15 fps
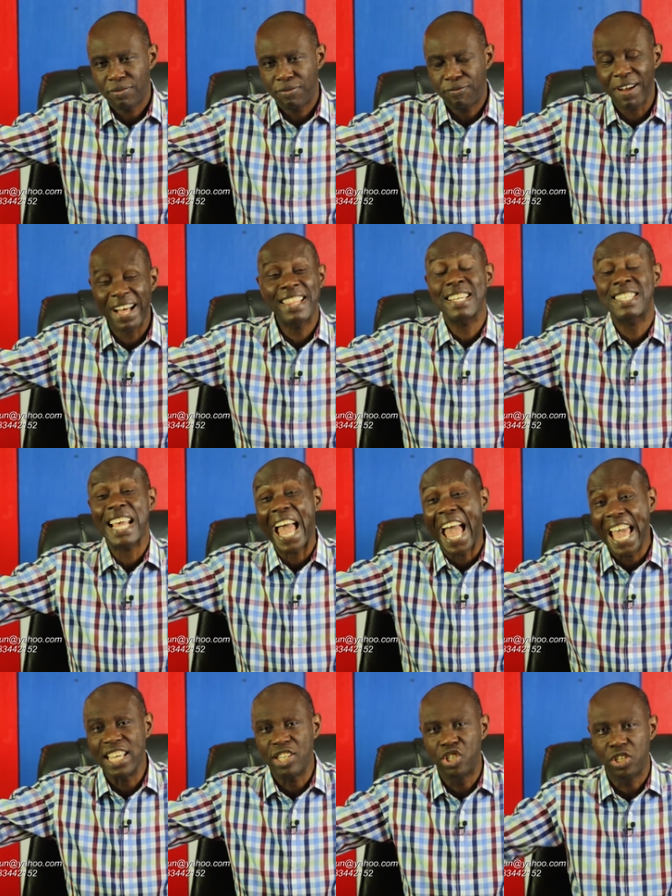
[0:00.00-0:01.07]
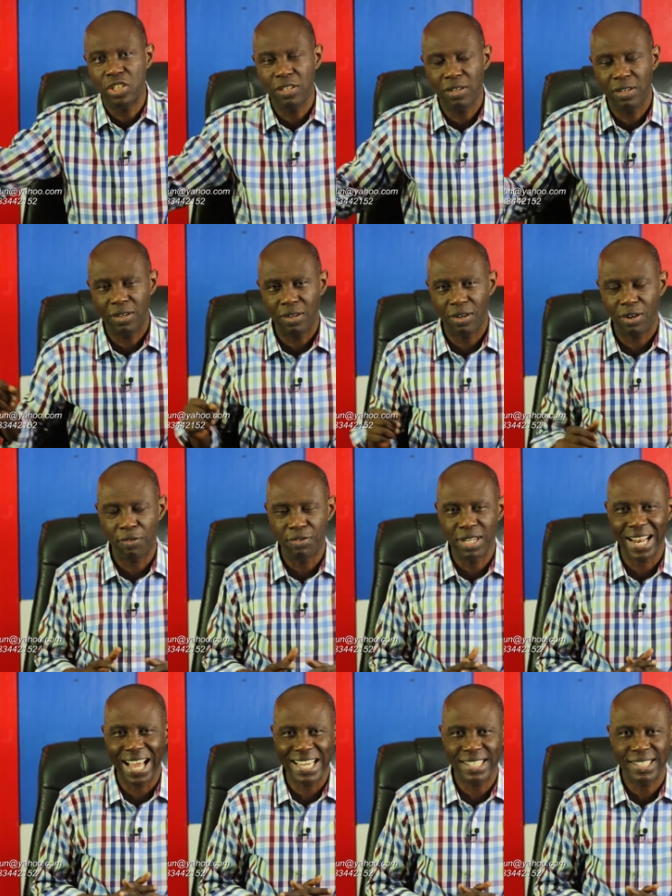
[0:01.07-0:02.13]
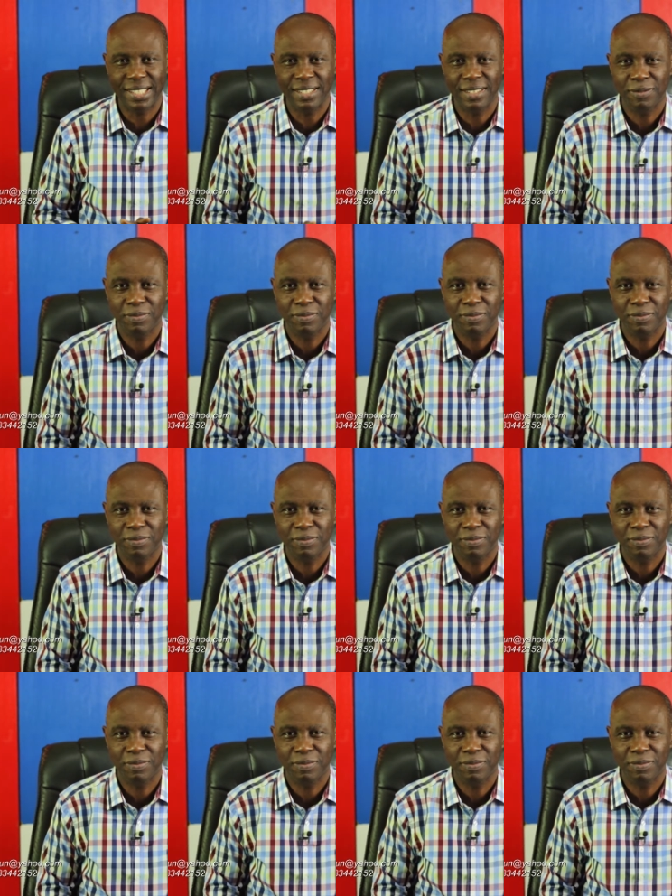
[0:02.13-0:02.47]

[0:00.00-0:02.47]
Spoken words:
farthest edge of the light.